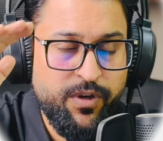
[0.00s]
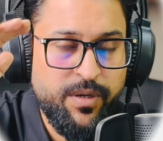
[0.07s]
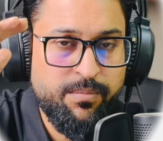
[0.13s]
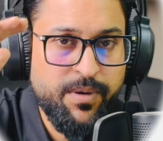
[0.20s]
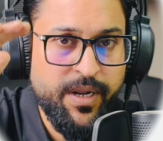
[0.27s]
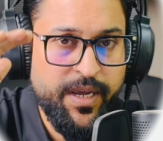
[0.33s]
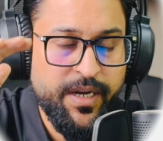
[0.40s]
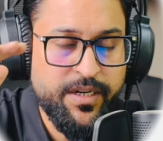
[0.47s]
we
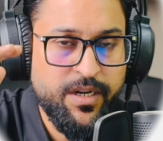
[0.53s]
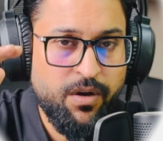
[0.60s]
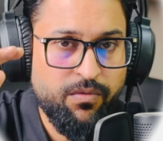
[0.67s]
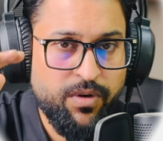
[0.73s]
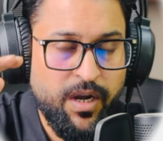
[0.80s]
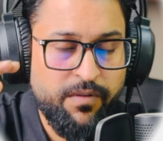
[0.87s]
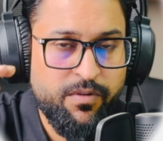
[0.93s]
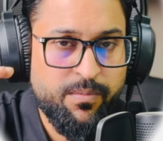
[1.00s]
break down
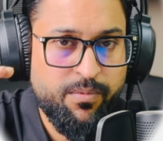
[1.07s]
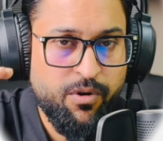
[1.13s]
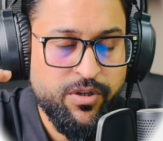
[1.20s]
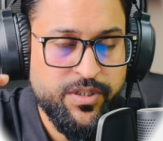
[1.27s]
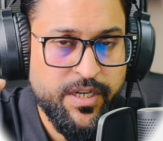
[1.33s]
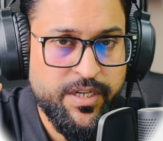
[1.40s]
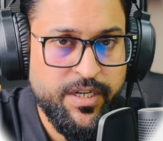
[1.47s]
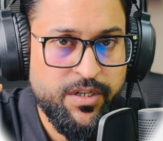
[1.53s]
our
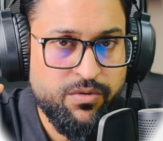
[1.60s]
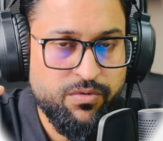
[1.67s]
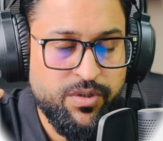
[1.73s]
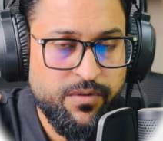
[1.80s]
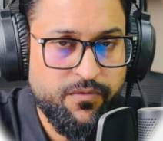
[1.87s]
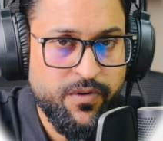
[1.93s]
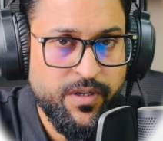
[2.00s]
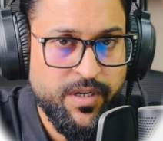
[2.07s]
project into
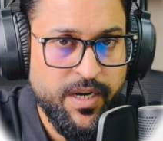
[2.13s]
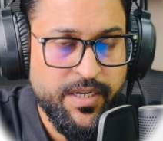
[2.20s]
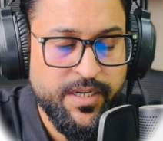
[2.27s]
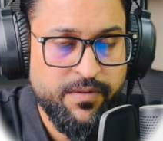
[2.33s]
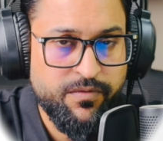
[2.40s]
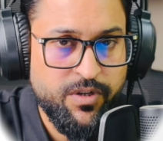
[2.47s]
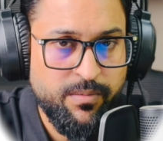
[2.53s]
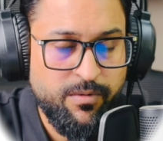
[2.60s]
different kind
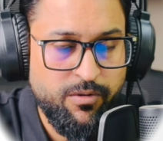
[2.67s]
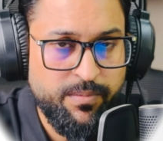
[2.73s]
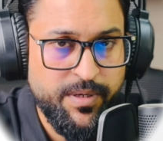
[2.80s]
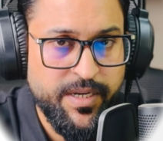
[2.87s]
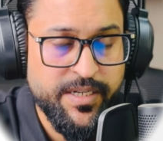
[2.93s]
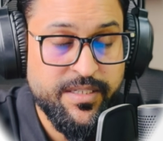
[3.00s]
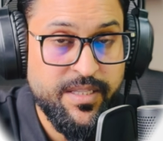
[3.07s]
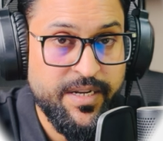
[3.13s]
of
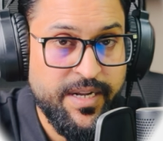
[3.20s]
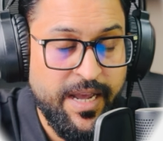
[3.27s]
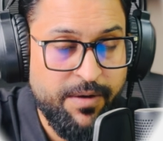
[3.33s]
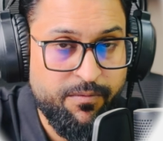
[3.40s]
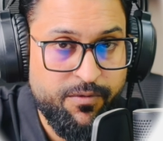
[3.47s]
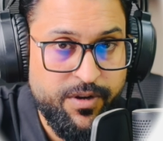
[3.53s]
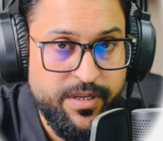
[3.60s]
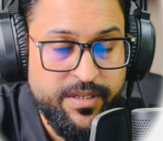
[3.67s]
WBS, then
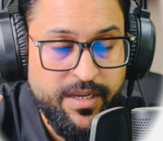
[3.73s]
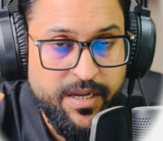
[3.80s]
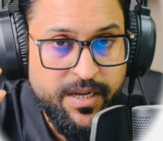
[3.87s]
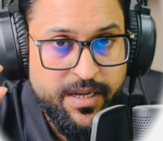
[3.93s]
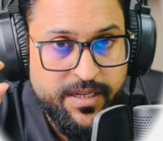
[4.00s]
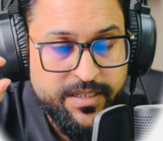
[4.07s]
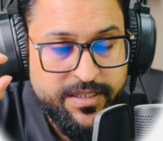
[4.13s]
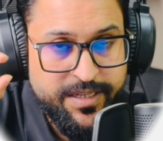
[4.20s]
every
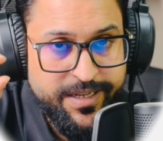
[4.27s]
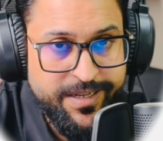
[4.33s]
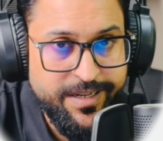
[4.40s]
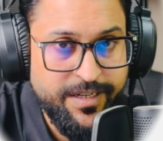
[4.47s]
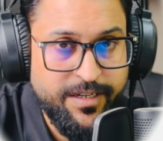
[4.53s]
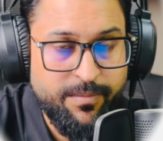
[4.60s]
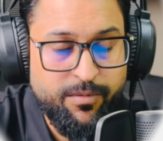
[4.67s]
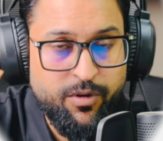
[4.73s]
single
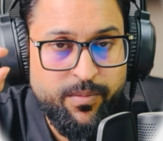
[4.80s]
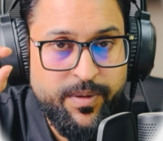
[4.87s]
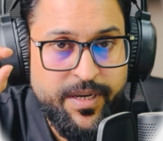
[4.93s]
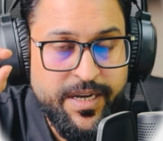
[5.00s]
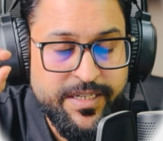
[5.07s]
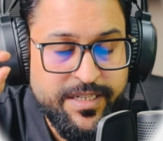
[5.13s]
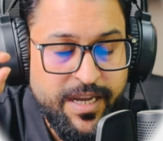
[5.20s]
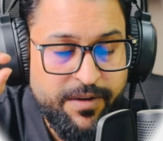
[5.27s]

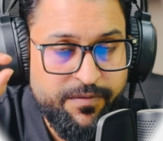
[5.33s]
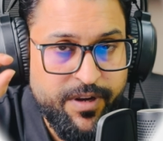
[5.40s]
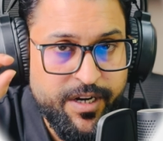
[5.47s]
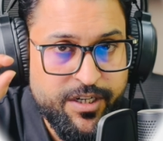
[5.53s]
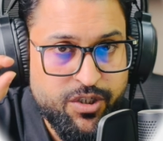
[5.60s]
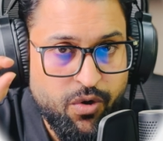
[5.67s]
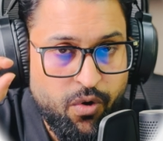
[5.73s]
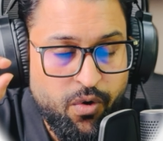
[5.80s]
WBS have
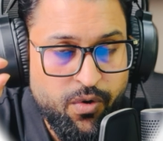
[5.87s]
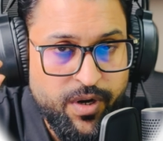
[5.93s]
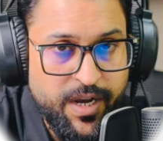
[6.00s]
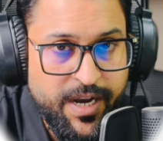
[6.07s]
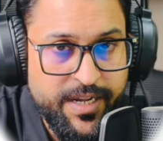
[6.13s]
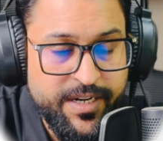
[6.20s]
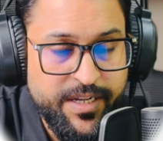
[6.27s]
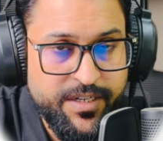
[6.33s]
its own
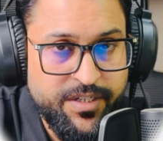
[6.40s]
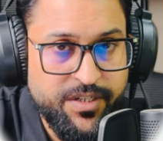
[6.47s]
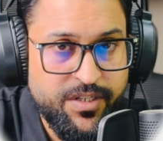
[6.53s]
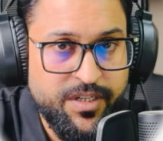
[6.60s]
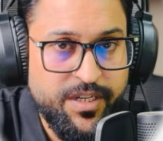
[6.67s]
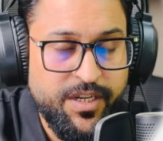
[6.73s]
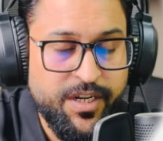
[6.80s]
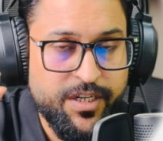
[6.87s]

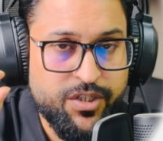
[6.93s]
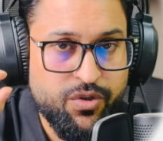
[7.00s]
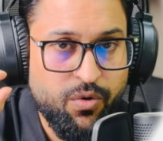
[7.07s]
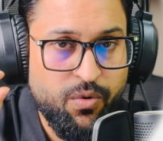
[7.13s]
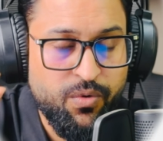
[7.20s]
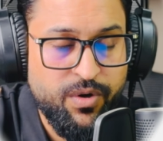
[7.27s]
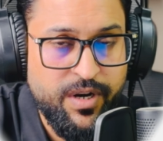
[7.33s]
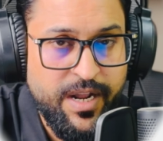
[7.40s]
identity, its
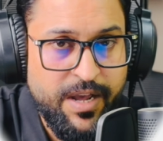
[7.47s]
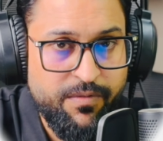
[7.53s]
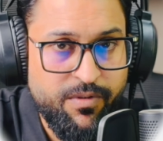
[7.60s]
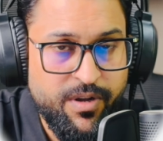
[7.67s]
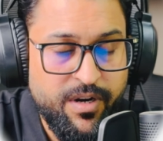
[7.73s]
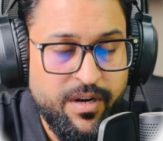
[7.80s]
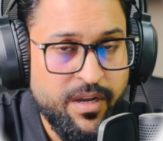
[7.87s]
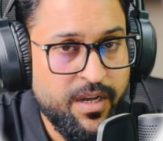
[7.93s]
own
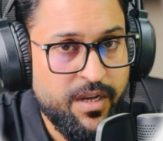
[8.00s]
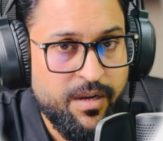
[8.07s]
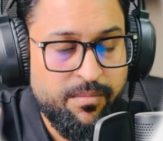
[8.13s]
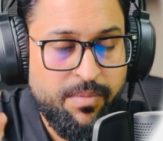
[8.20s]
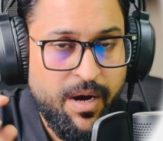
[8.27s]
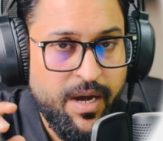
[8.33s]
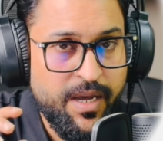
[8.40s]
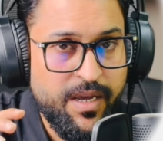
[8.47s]
level.
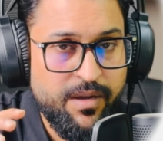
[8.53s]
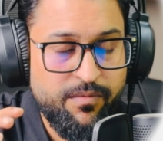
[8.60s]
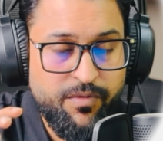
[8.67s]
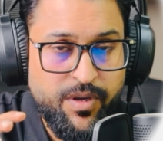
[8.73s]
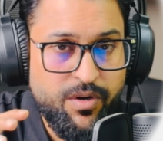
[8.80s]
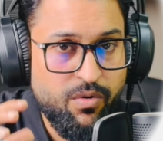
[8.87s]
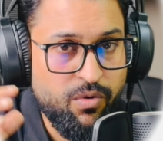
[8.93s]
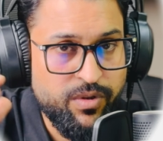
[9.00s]
By
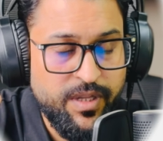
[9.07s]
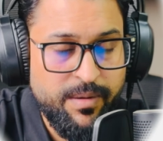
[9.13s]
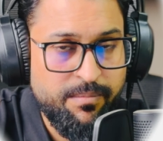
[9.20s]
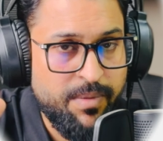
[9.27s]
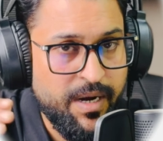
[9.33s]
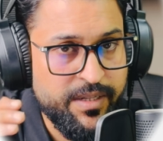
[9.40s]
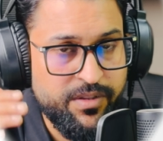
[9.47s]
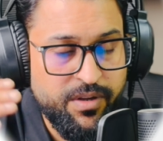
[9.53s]
we know them
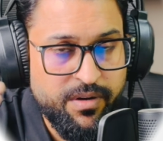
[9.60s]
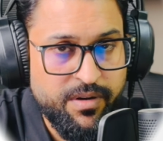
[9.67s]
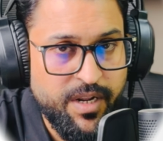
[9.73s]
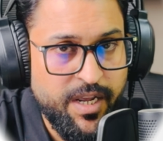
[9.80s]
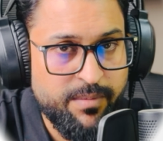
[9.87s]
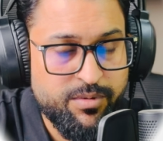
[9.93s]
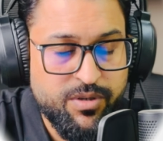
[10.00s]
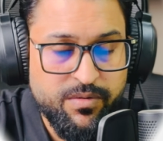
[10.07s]
by their
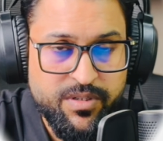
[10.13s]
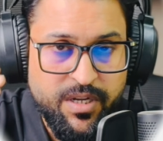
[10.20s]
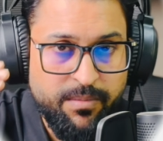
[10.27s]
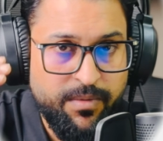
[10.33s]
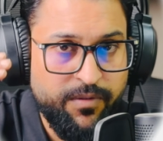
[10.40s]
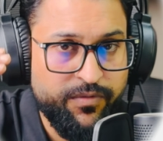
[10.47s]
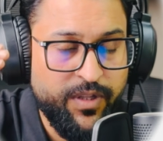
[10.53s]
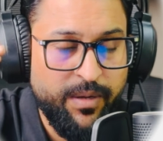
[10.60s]
names.
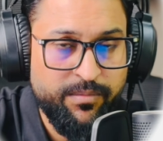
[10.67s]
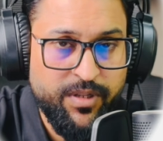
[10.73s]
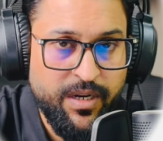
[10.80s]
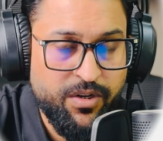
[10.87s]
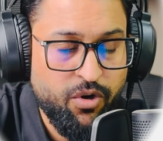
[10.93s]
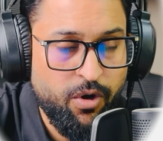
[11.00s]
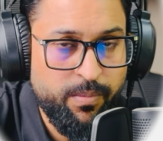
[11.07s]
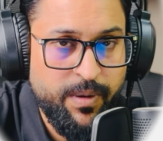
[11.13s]
Some of them, the
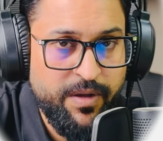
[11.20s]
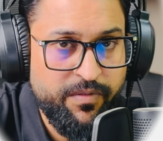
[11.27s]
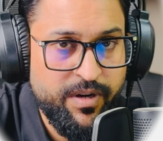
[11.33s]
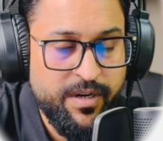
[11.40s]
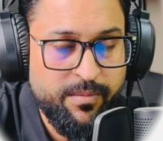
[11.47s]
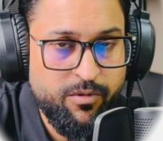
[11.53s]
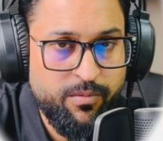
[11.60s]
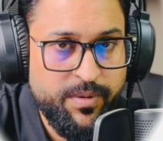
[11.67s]
top level
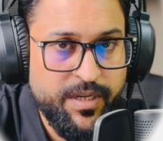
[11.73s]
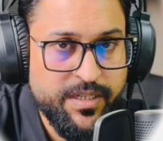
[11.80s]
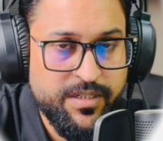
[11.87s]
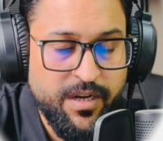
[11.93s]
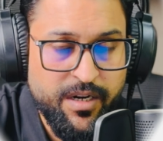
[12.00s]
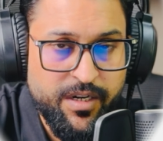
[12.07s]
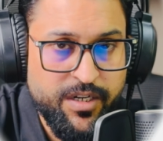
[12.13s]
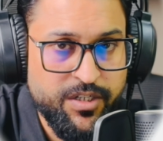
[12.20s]
WBS
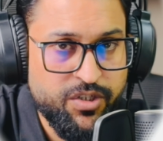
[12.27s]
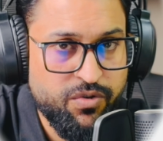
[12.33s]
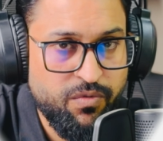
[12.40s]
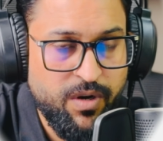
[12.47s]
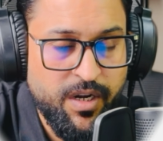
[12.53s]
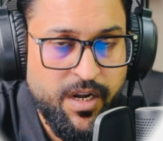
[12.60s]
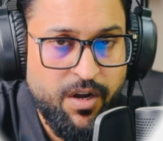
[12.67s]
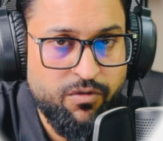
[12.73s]
are
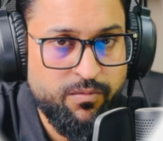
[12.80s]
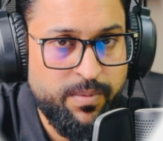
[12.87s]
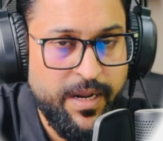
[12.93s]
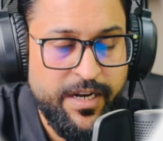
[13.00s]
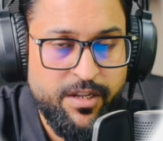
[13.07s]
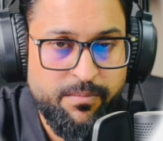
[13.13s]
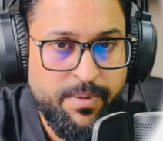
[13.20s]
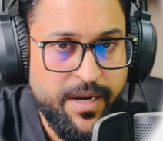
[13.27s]
control account,
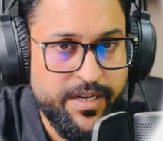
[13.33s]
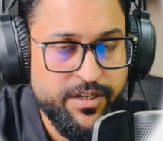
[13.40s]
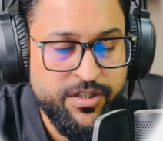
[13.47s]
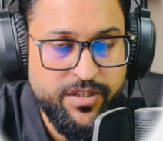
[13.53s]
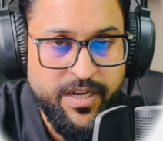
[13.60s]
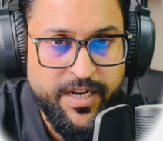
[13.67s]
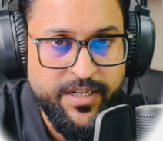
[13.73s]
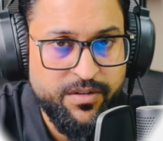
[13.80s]
planning
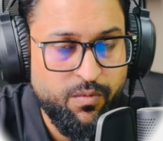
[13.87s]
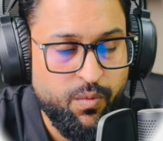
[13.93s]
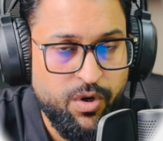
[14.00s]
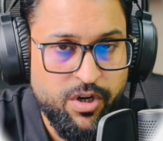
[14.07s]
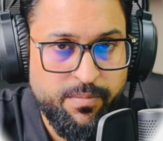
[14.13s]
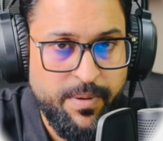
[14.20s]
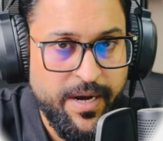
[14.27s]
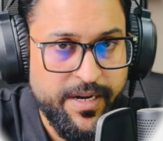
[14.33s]
packages, and
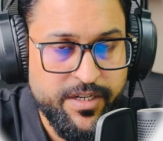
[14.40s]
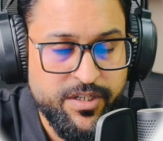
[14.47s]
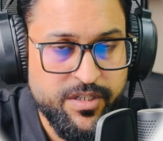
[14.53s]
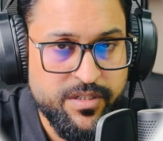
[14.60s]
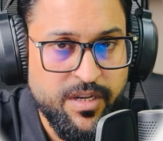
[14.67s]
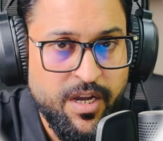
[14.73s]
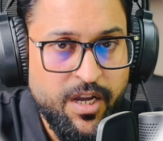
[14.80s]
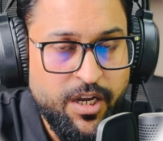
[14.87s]
work packages.